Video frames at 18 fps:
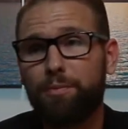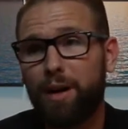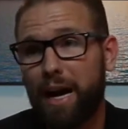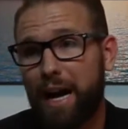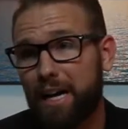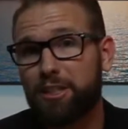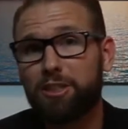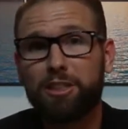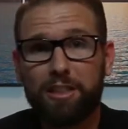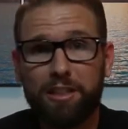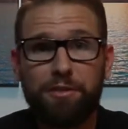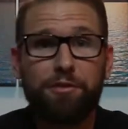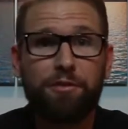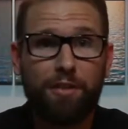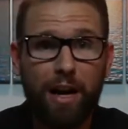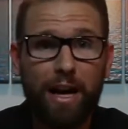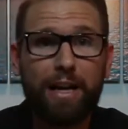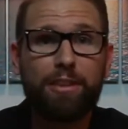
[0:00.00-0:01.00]
actually
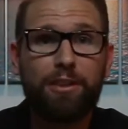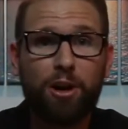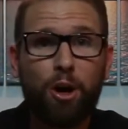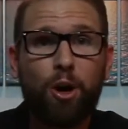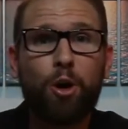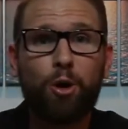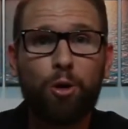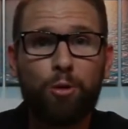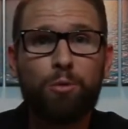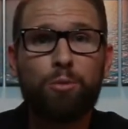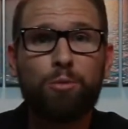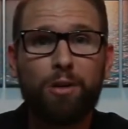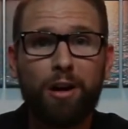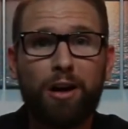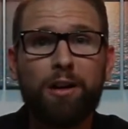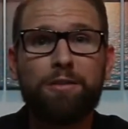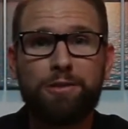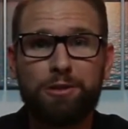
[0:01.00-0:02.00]
find the home
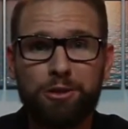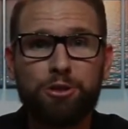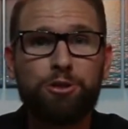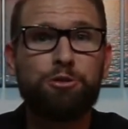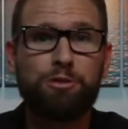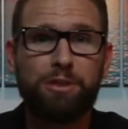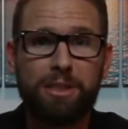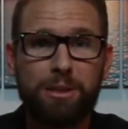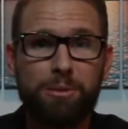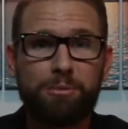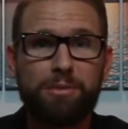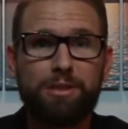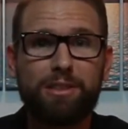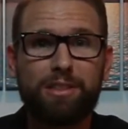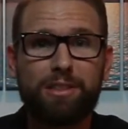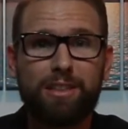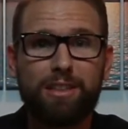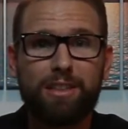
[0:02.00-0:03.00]
of your
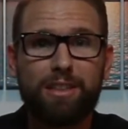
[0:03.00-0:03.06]
dreams